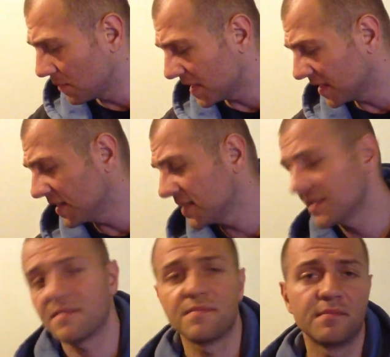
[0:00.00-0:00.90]

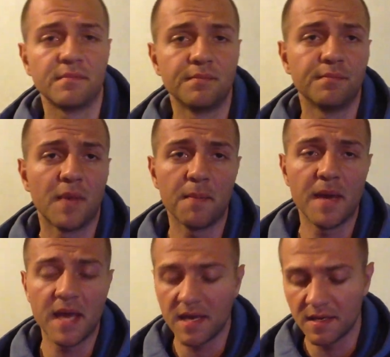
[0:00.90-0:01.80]
Because my
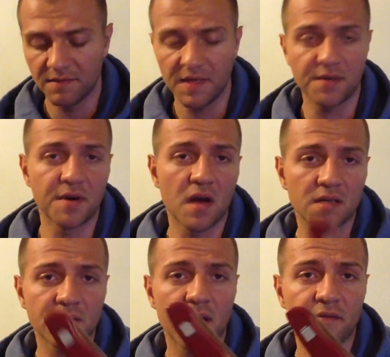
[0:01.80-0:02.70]
main
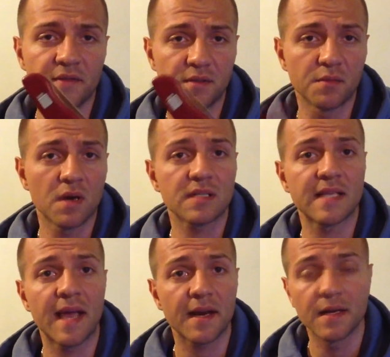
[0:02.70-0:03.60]
Victorinox knife is the
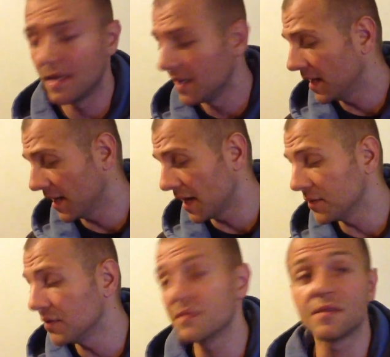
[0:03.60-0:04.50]
rucksack, and I
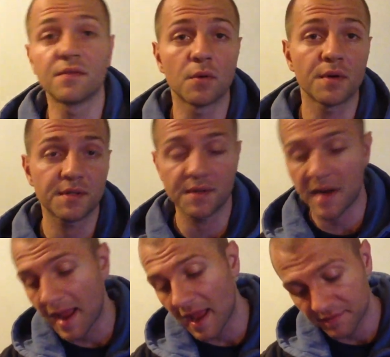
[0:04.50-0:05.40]
do use the Forester
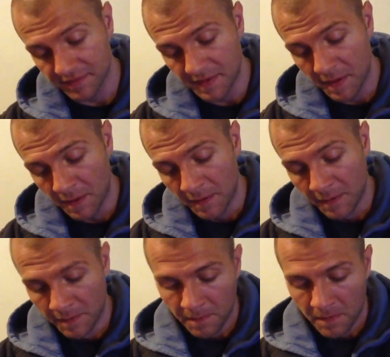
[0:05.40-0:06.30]
I have.
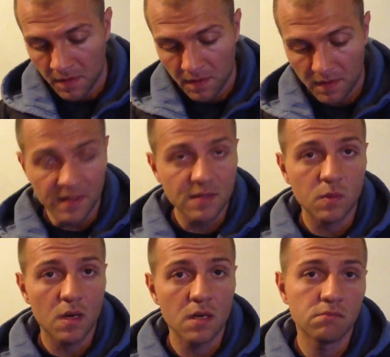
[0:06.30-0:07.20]

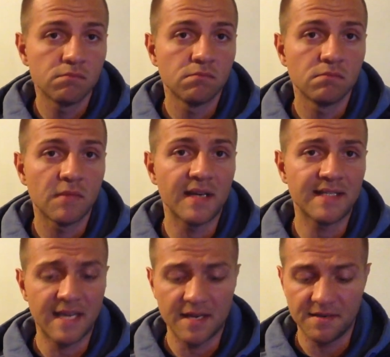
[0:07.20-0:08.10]
This one, I
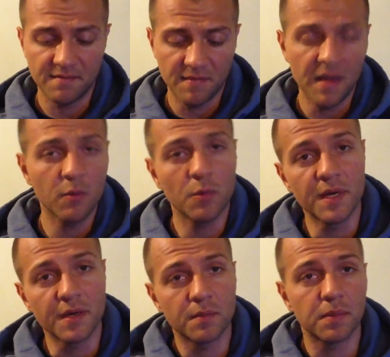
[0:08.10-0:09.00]
said, it will
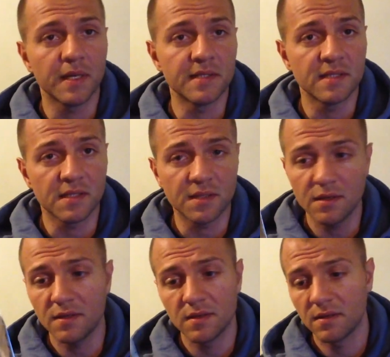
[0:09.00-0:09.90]
be a good place. It's a
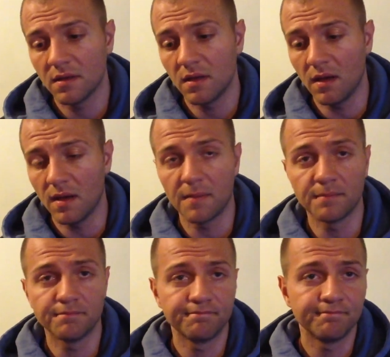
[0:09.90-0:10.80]
good,
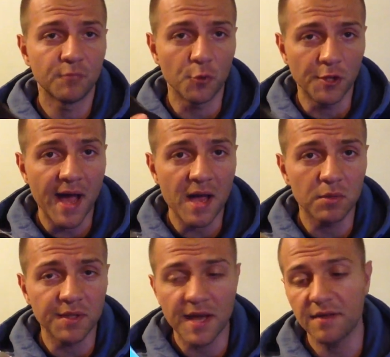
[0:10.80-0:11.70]

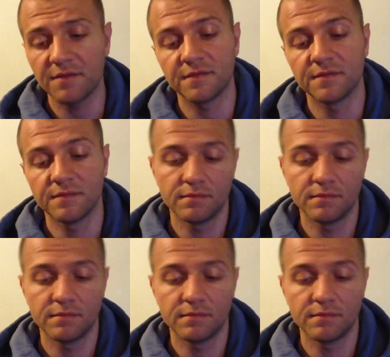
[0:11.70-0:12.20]
reliable knife.